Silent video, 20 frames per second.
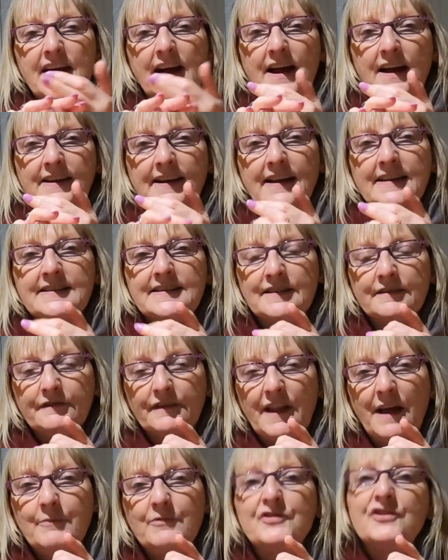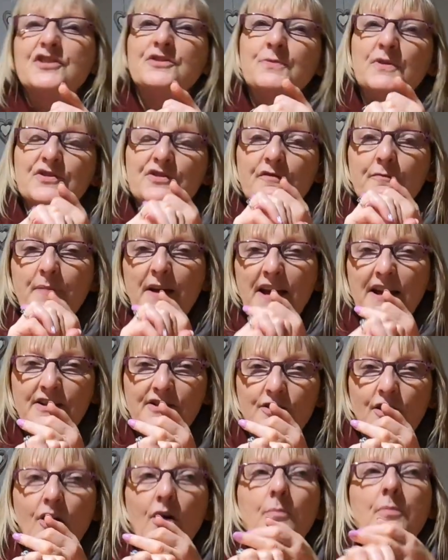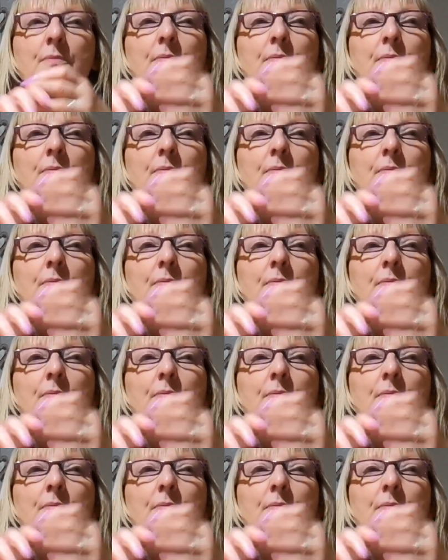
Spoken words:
and anti-inflammatories, which I've picked up,